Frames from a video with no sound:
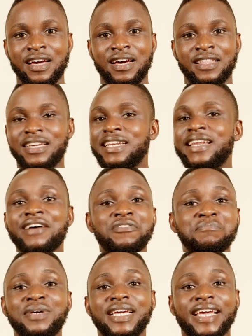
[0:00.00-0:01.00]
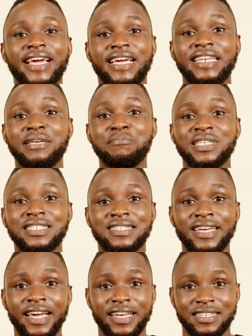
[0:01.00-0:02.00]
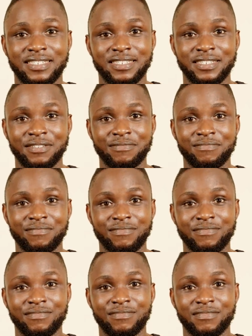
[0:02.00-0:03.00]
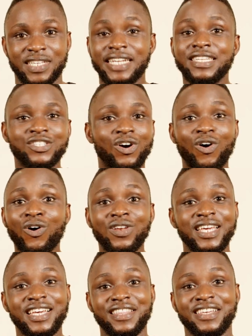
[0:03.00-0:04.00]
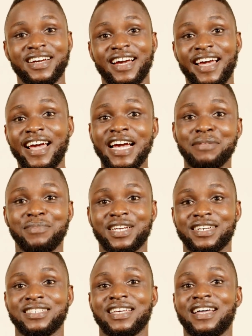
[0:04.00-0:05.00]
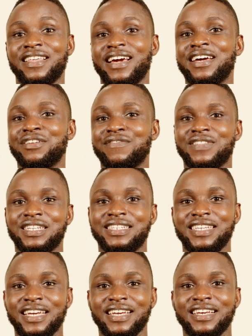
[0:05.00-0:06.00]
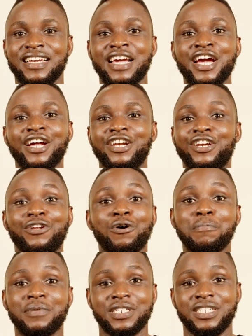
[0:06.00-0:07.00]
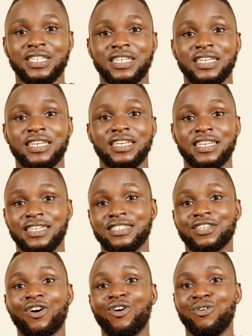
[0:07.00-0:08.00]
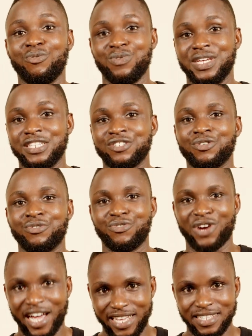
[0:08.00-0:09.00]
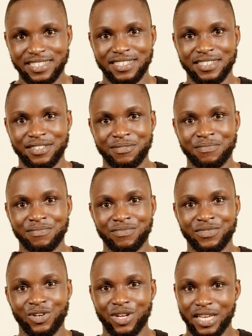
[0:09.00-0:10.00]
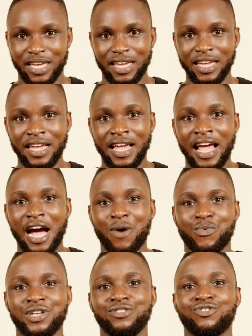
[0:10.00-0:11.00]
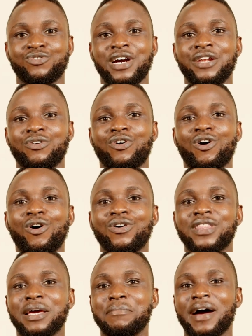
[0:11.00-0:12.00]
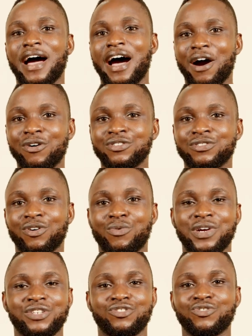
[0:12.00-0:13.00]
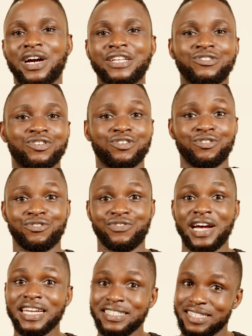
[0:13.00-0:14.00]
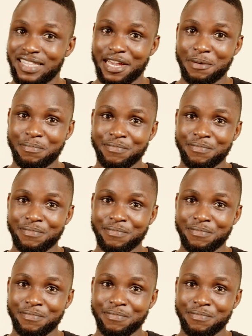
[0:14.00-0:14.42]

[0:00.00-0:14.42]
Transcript: They never make any mistakes. And it's all in their head because at the end of the day, nobody is always right. Okay? And when you try to call them out or when you try to correct them,